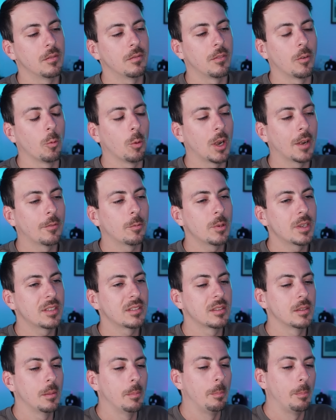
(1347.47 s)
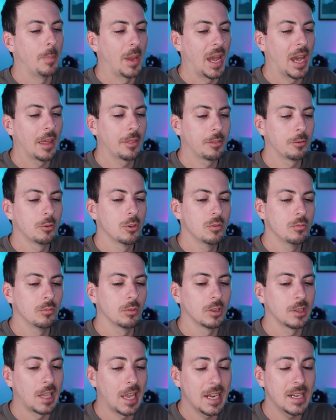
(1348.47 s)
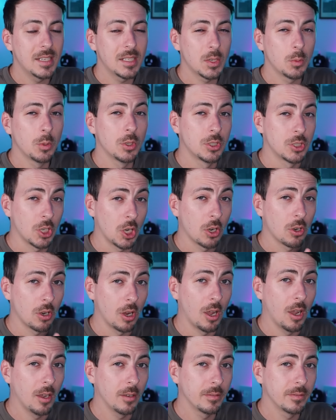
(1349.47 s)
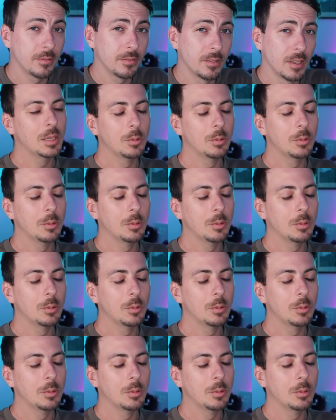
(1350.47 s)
for whatever reason, the bathroom light would turn off.